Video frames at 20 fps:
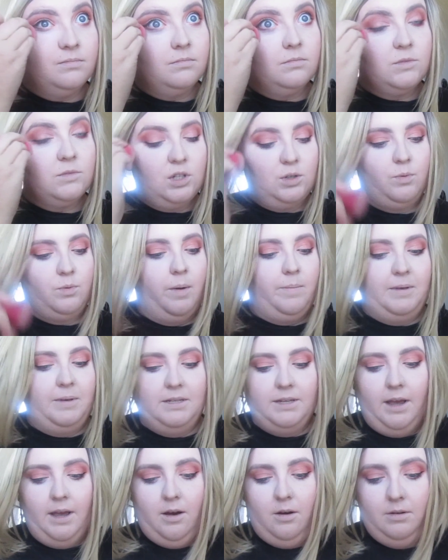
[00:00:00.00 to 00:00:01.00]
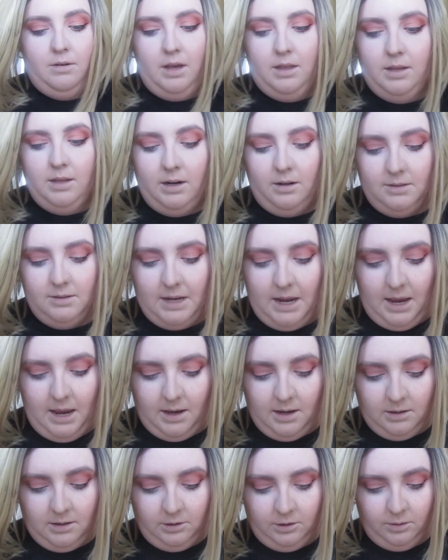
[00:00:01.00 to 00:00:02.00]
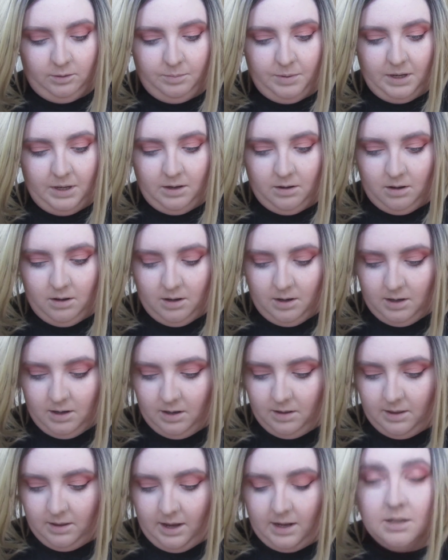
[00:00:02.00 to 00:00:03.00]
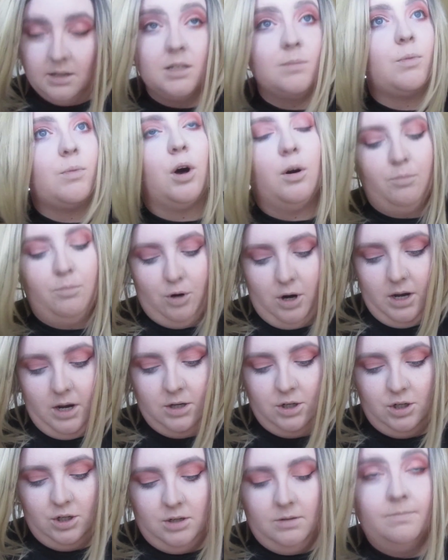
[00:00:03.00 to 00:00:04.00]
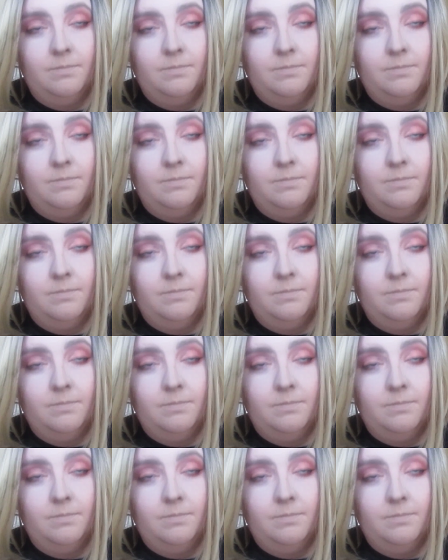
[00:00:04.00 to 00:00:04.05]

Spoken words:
just wipe it down, and then I'll take a little bit on that small brush